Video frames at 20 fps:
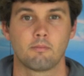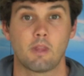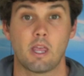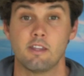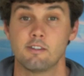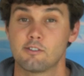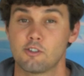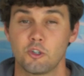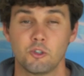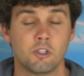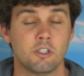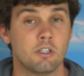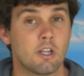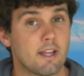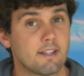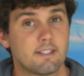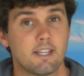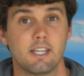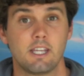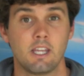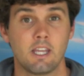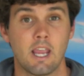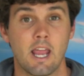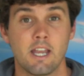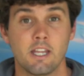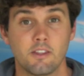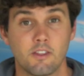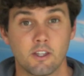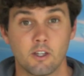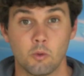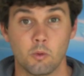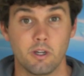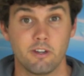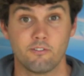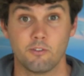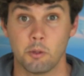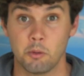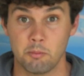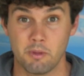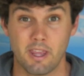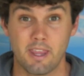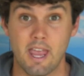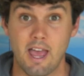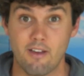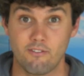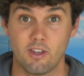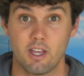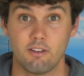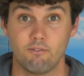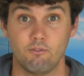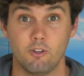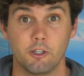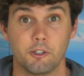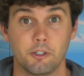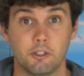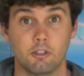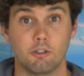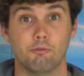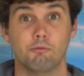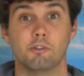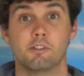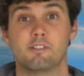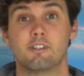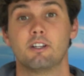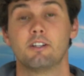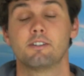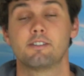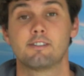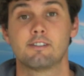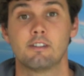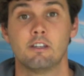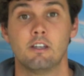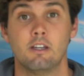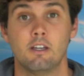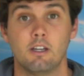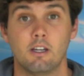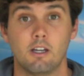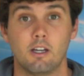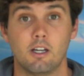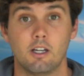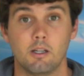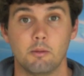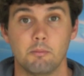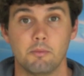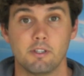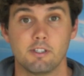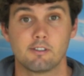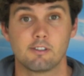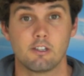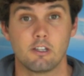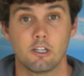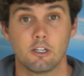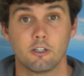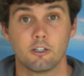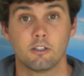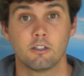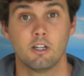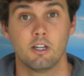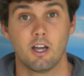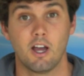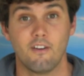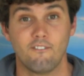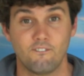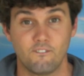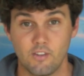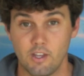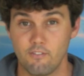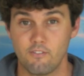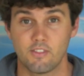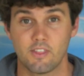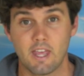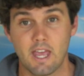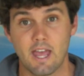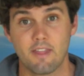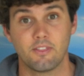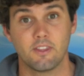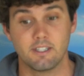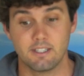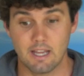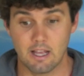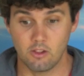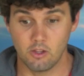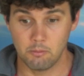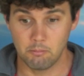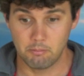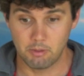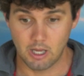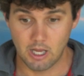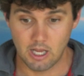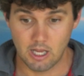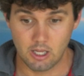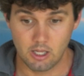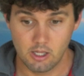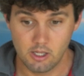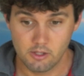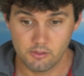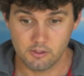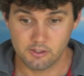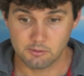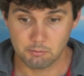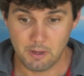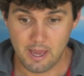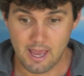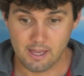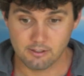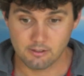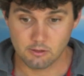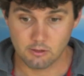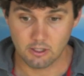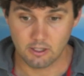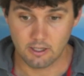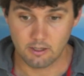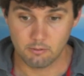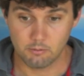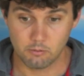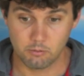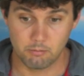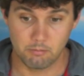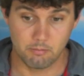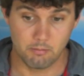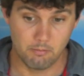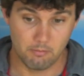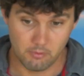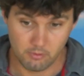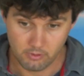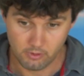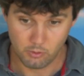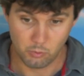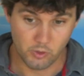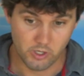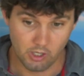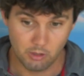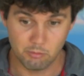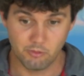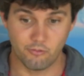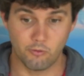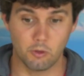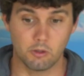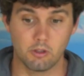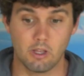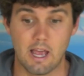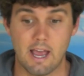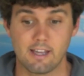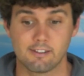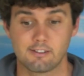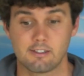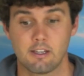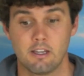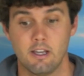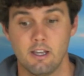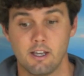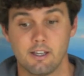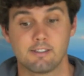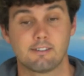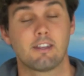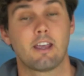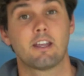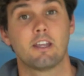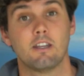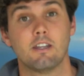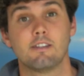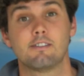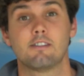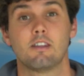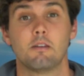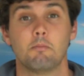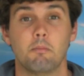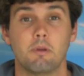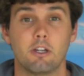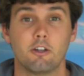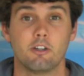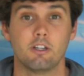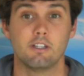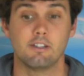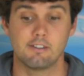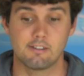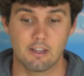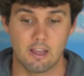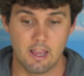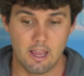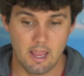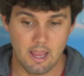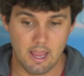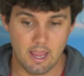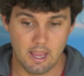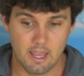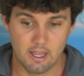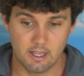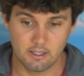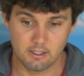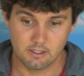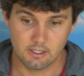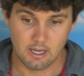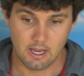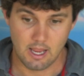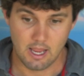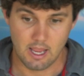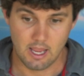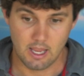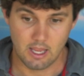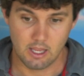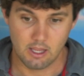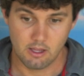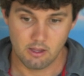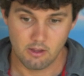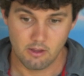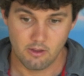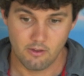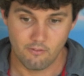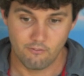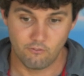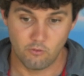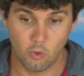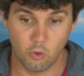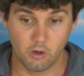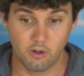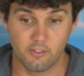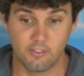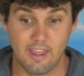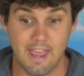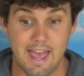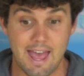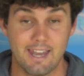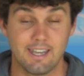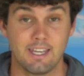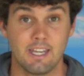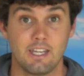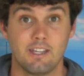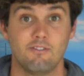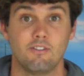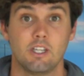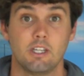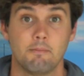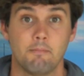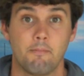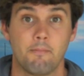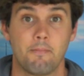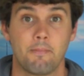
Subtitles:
and certainly not taking anything away from them. They have had very good results. This year, a 5th at the Dellenbaugh. This past, the weekend before last, a 2nd at St. Mary's and a 4th at Navy.